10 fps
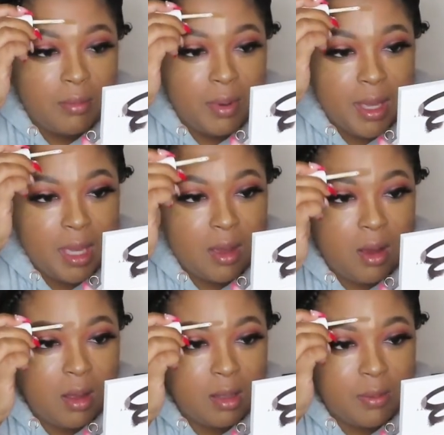but it
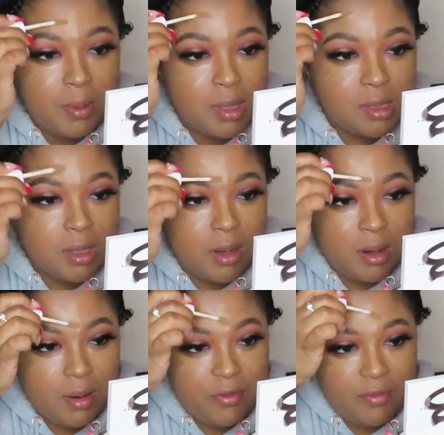all depends
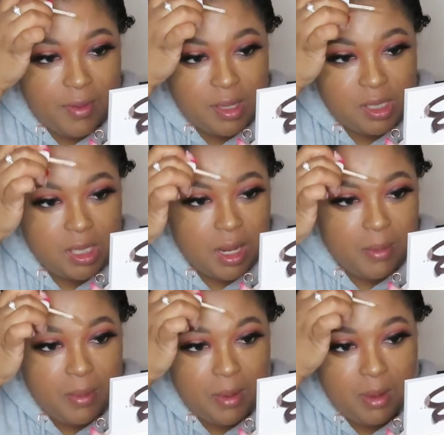on your face
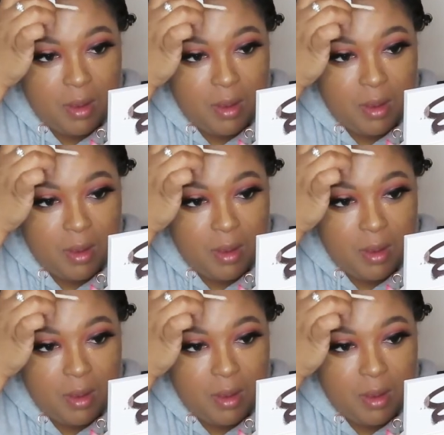shape,